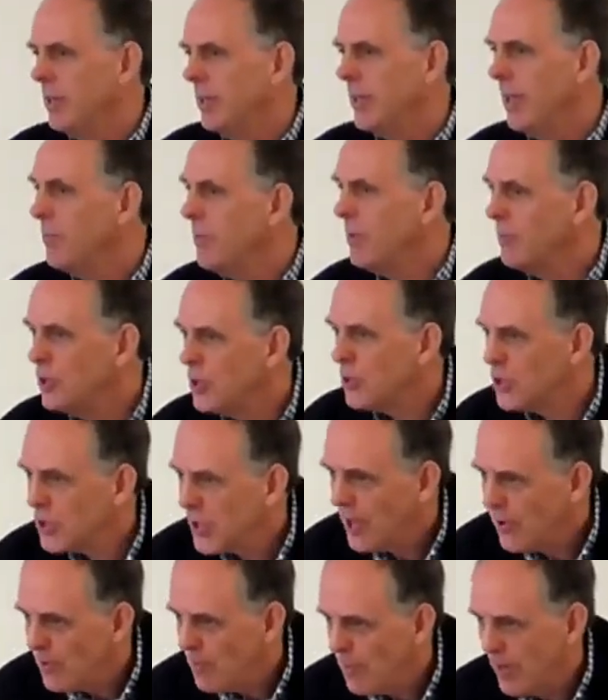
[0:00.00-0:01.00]
and we've just
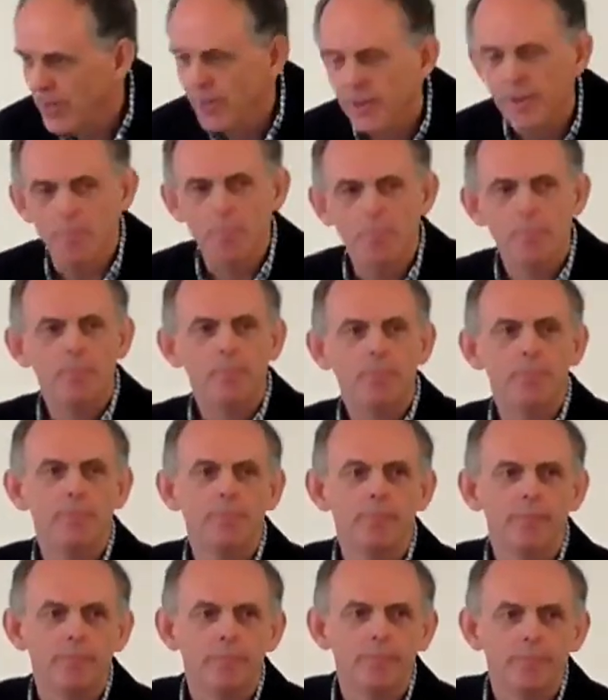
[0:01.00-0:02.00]
sung one of them
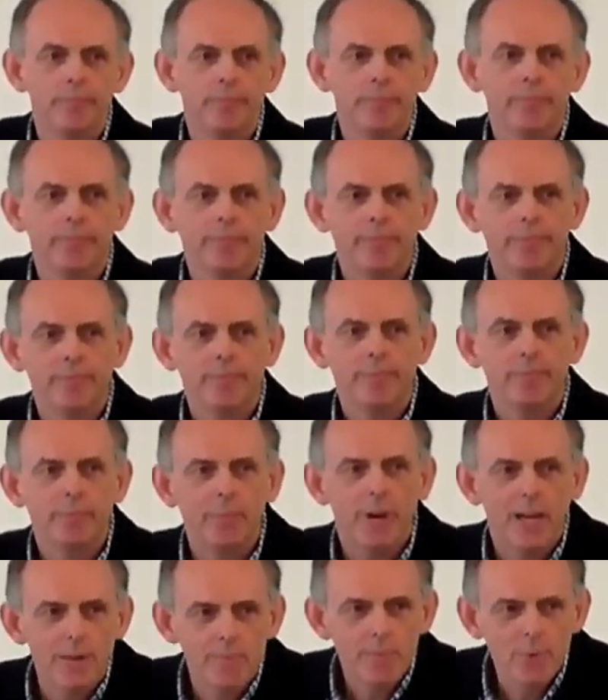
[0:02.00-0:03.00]
by